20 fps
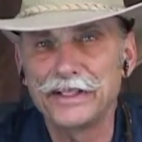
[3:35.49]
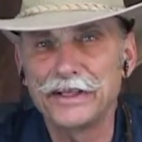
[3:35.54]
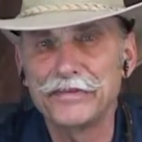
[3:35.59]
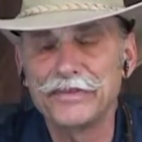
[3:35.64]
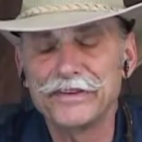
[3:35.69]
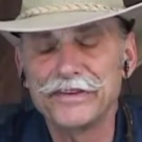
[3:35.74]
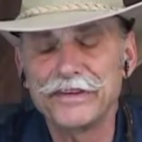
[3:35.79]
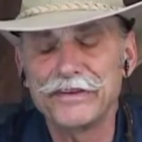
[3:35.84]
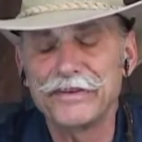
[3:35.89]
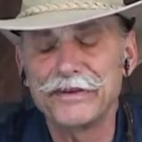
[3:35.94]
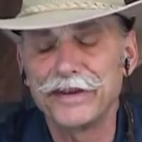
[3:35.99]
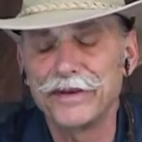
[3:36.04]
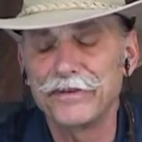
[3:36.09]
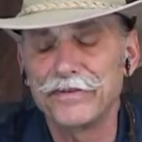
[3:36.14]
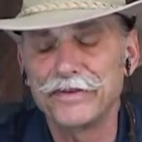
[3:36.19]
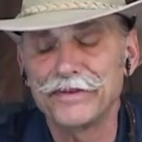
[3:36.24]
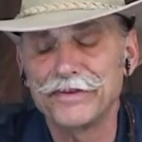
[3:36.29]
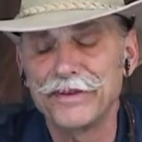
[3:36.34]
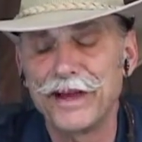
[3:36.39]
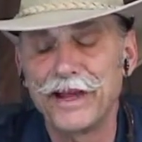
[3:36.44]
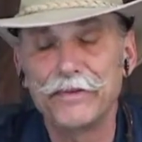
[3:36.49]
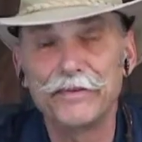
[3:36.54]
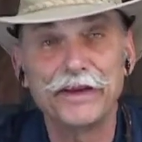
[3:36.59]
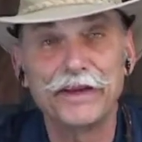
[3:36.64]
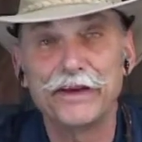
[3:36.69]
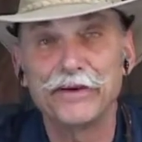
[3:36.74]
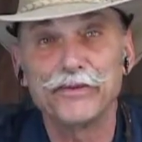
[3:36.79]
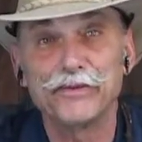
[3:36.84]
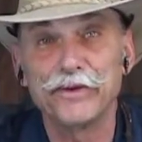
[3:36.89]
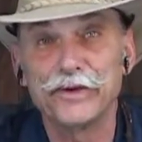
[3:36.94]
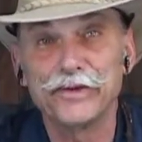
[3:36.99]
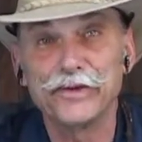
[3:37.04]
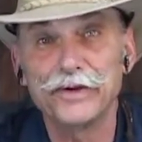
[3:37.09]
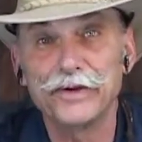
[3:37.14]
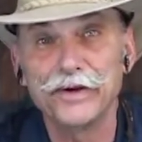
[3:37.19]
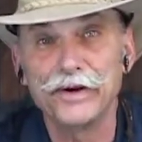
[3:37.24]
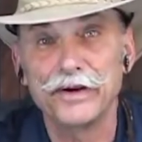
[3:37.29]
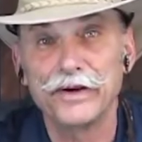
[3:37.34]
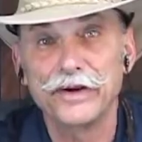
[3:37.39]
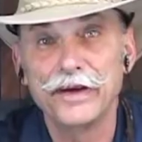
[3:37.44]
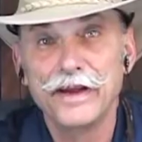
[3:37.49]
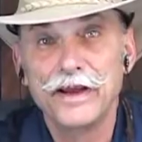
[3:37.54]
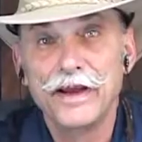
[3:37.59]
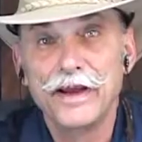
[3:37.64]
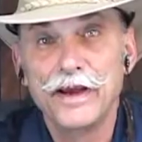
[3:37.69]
It was, just, it was time to get rid of the car.